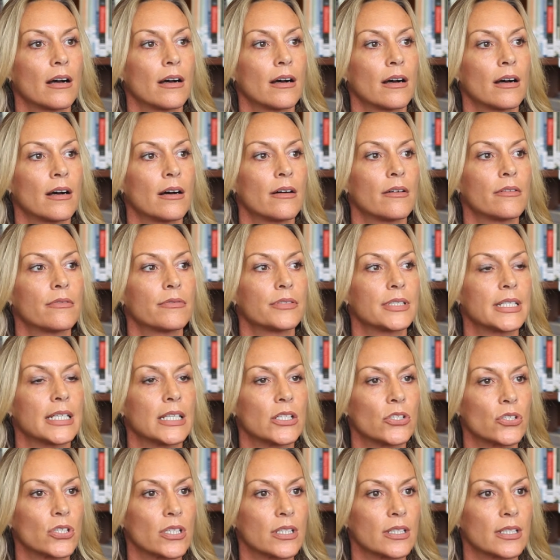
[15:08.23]
of
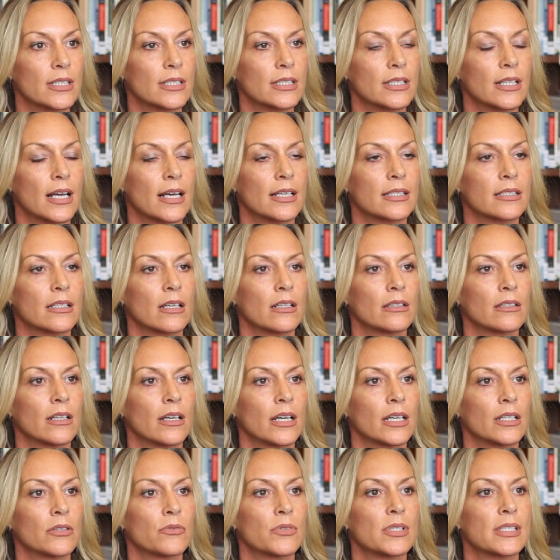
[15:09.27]
teaching this class
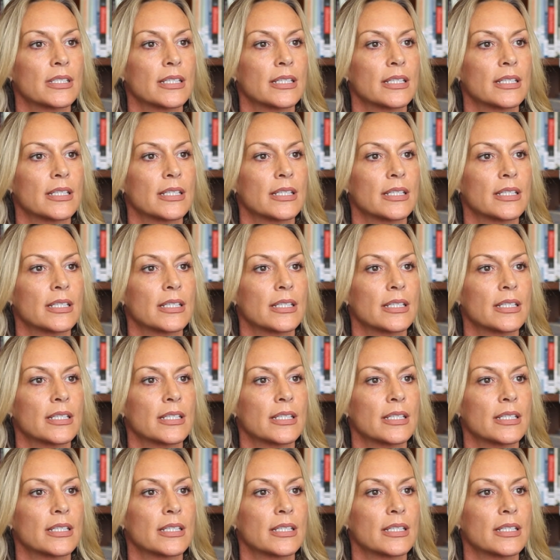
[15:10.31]
online was